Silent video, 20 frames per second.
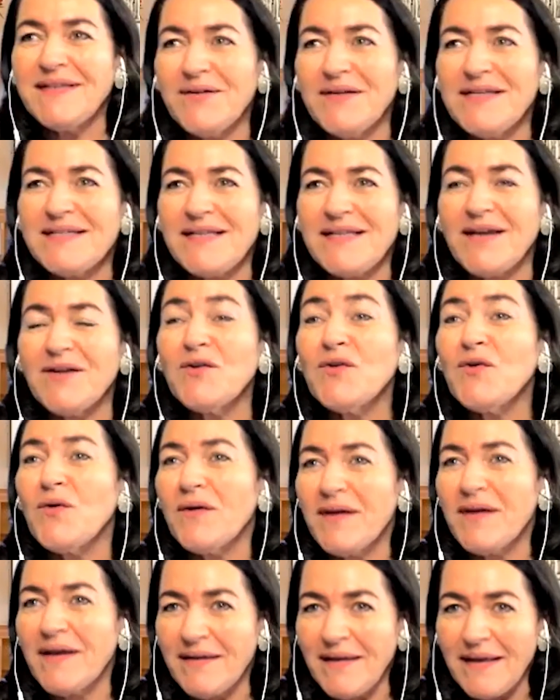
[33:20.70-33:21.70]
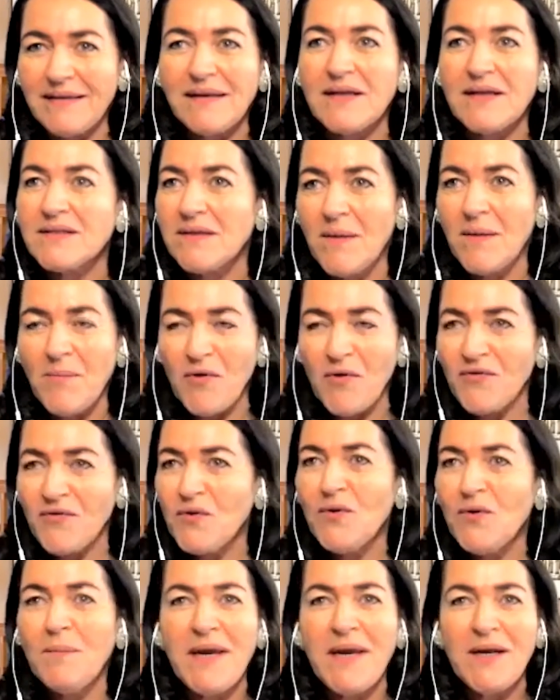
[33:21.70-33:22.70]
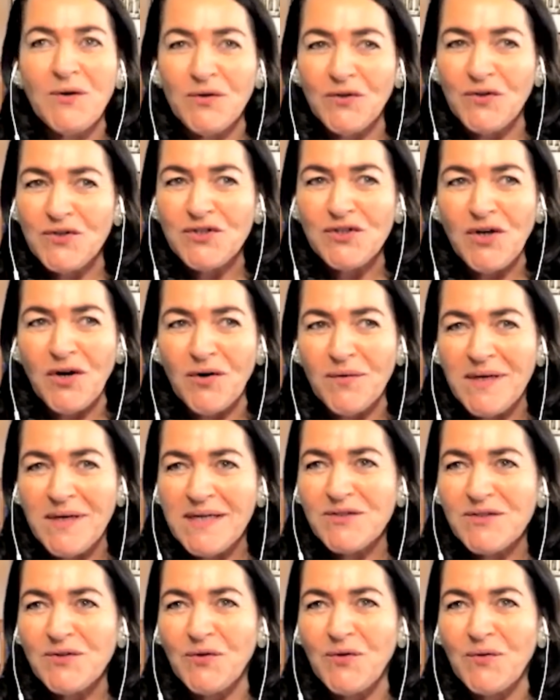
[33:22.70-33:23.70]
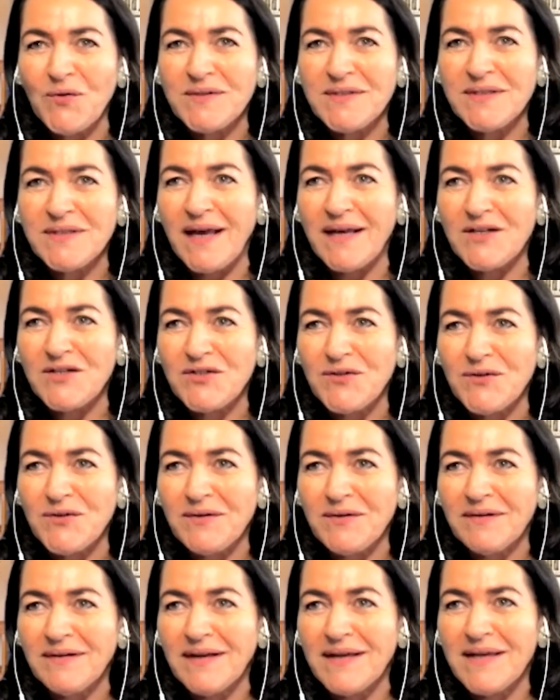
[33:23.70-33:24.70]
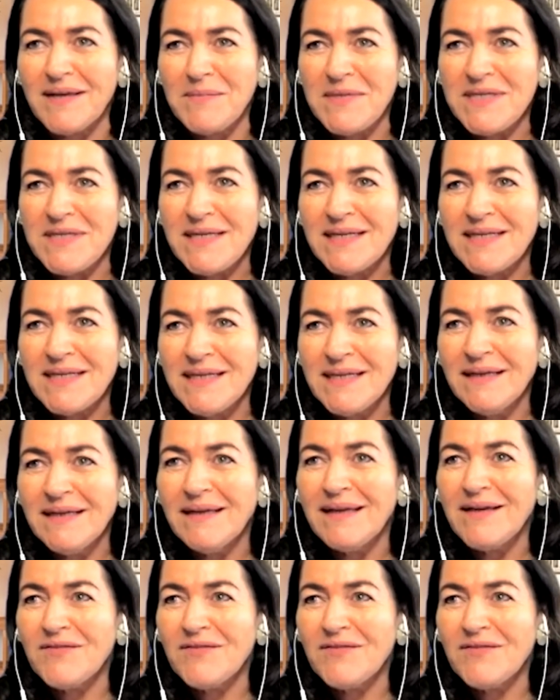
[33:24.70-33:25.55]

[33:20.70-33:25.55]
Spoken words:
is, I don't know, some of you may know the story, so don't answer immediately.